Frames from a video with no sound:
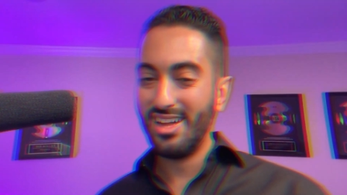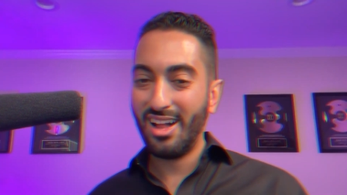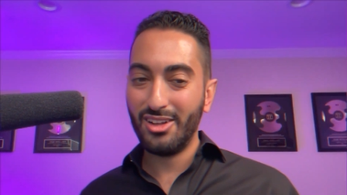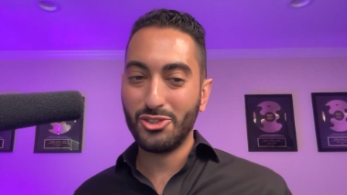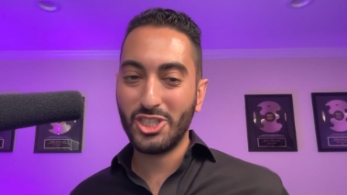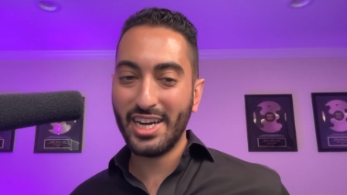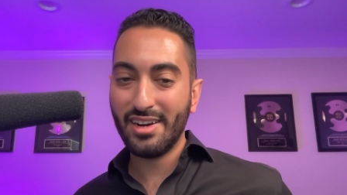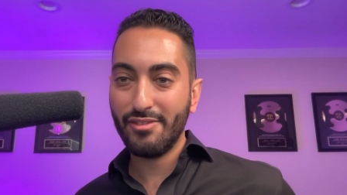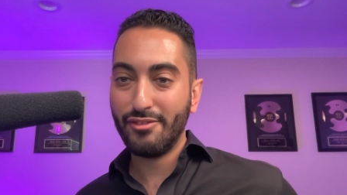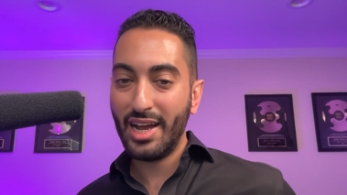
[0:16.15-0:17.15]
I'll
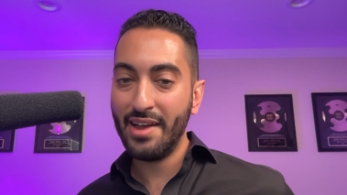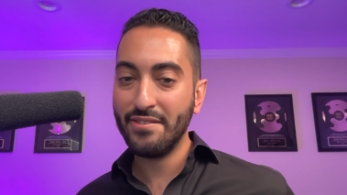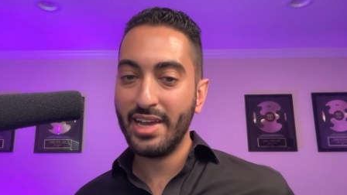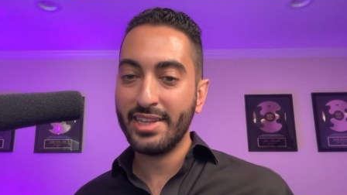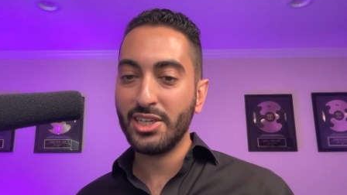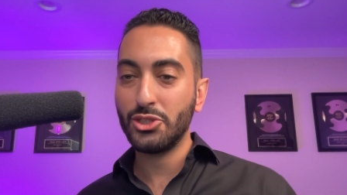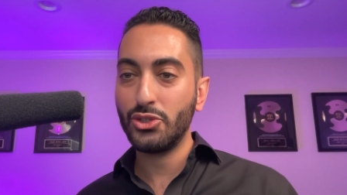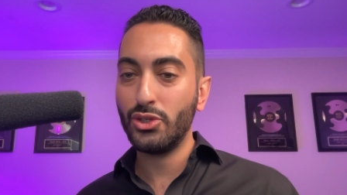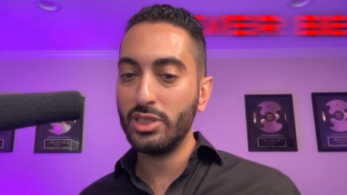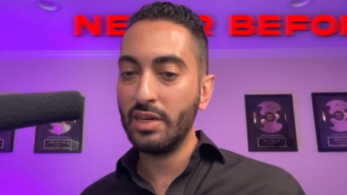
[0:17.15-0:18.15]
share 5
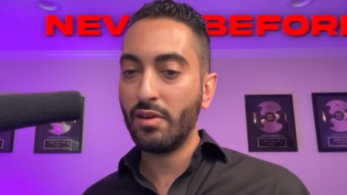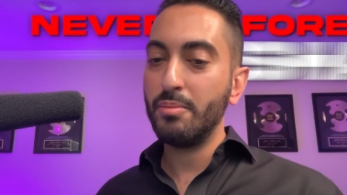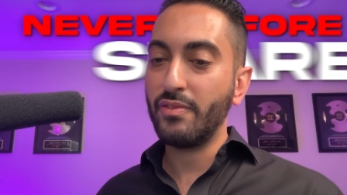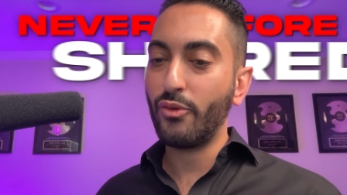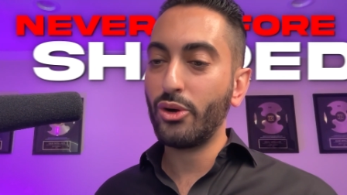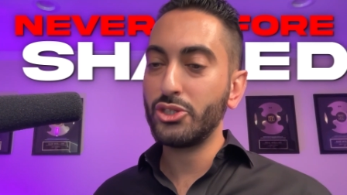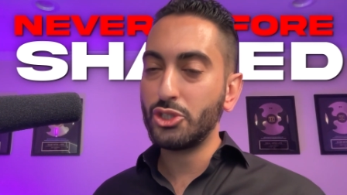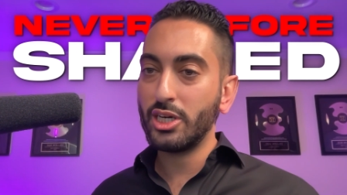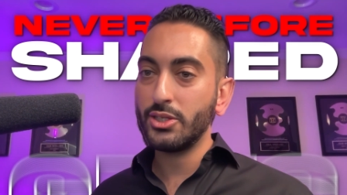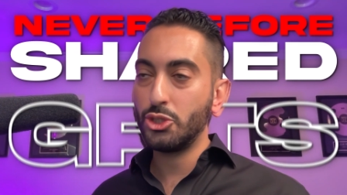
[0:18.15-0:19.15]
additional never before
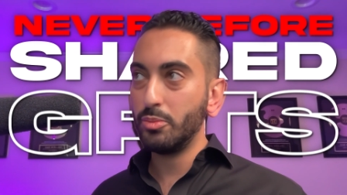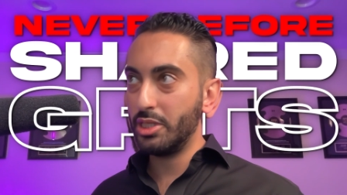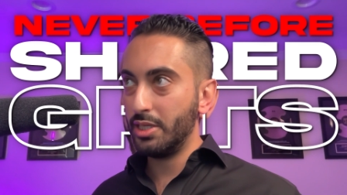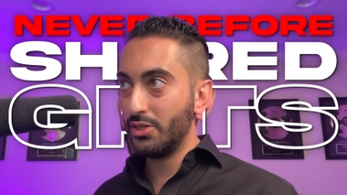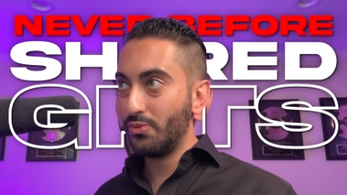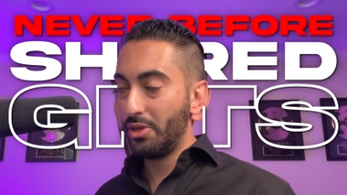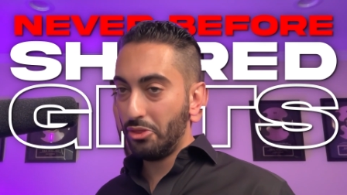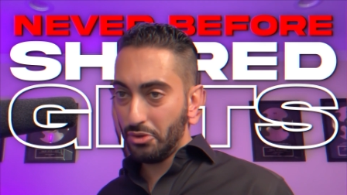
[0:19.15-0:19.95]
shared GPTs with